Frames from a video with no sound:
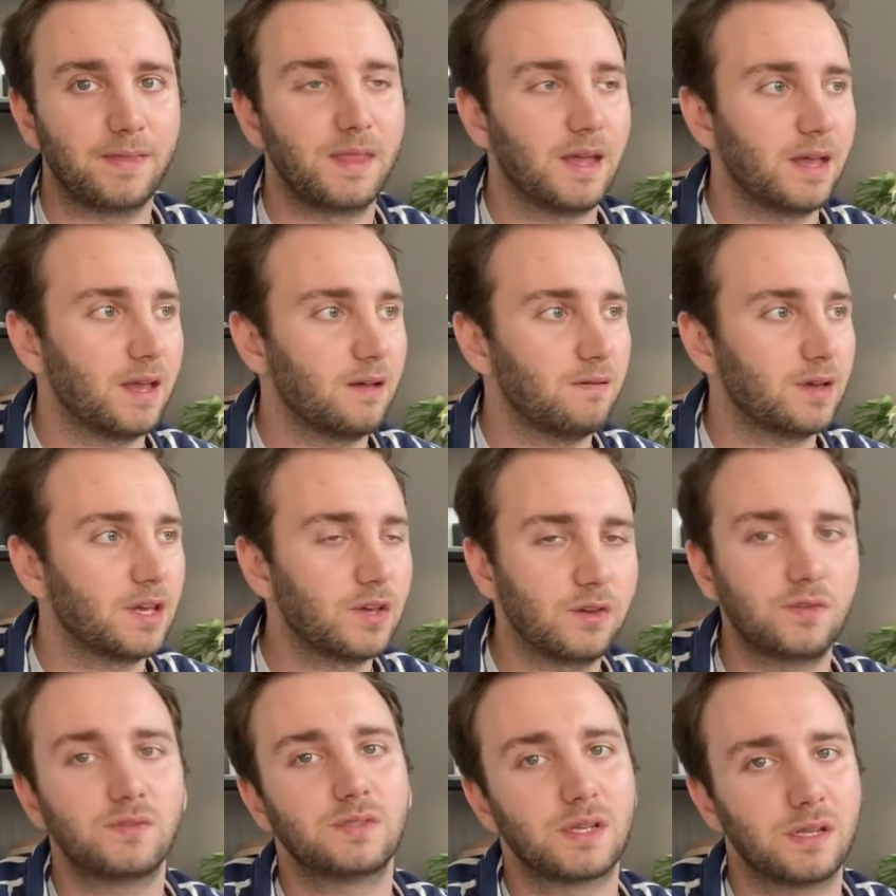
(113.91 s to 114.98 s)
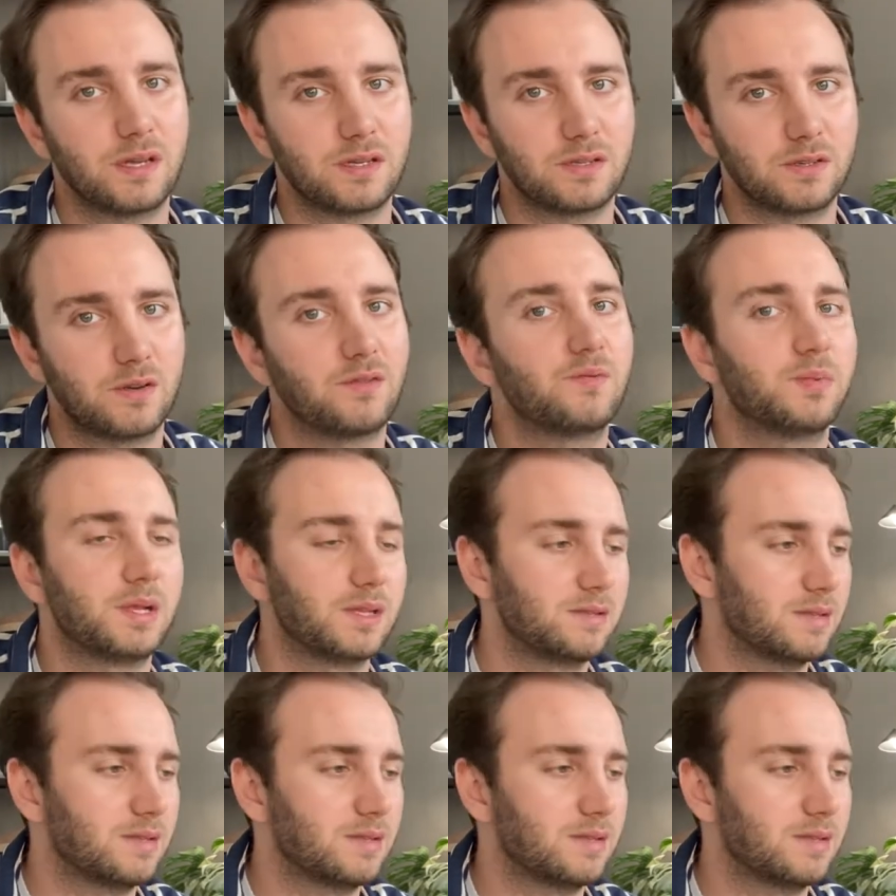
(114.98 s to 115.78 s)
they have a huge selection of plants.